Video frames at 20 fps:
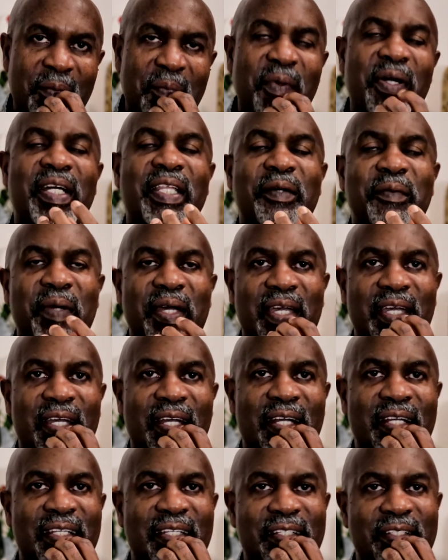But anyway,
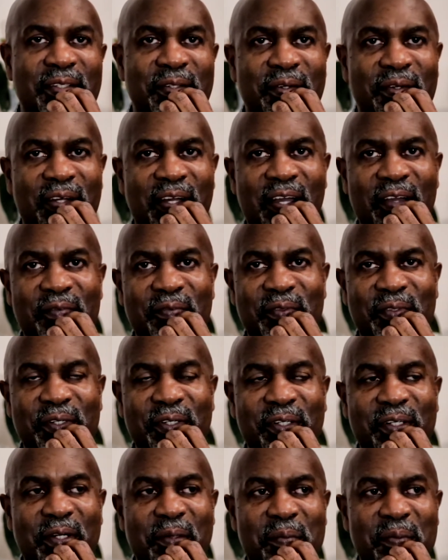you know, after
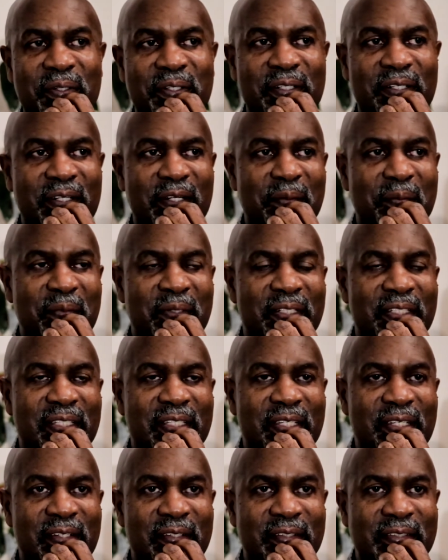a couple of
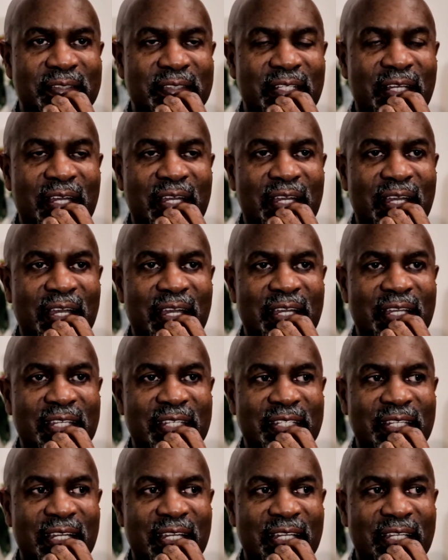years,
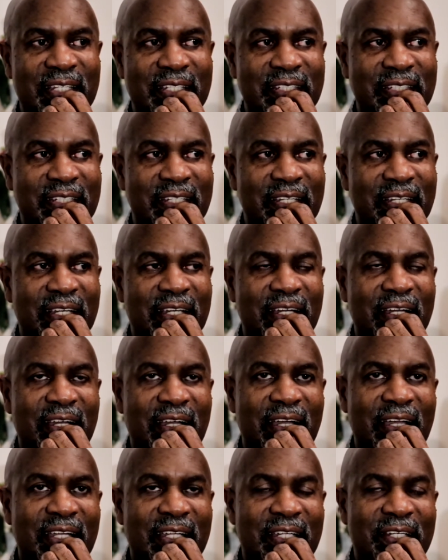I
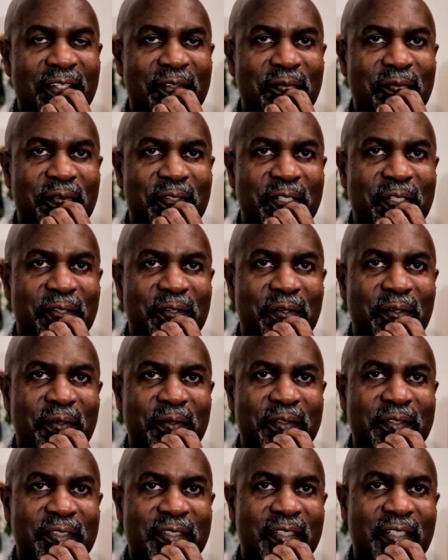kind of figure
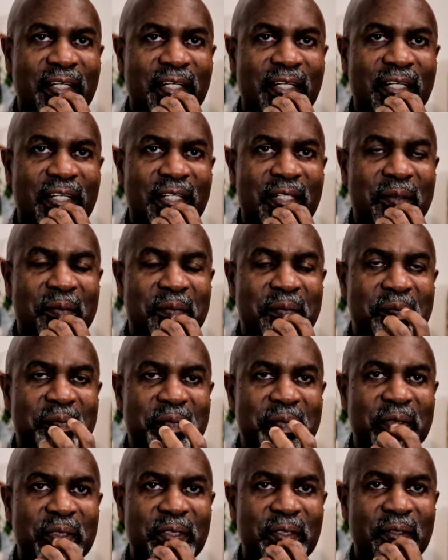out,
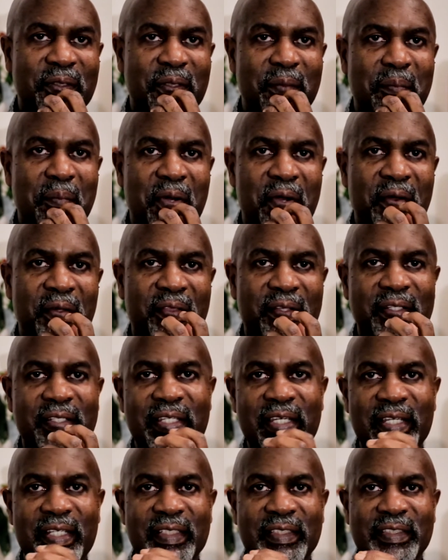you know, the birth
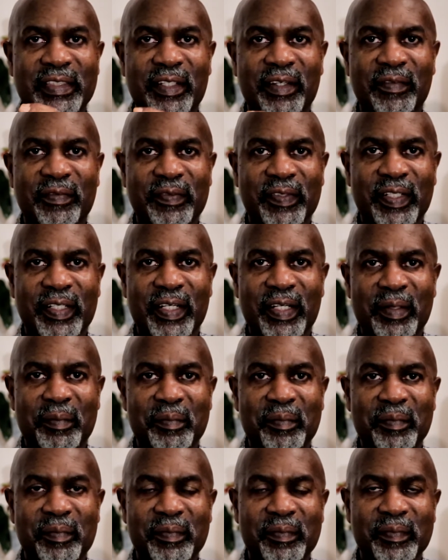dates of,
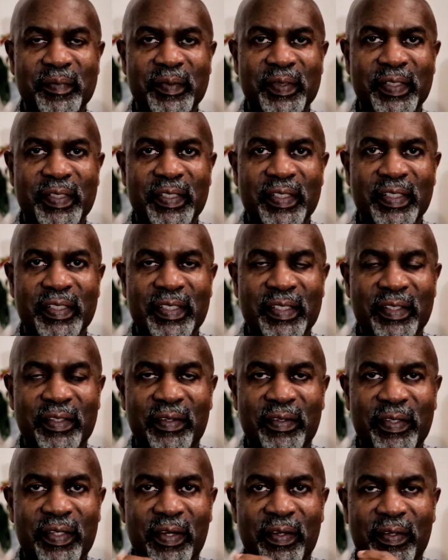you
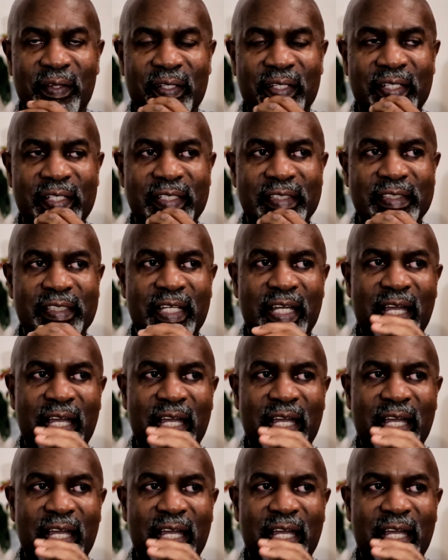know, the other kids.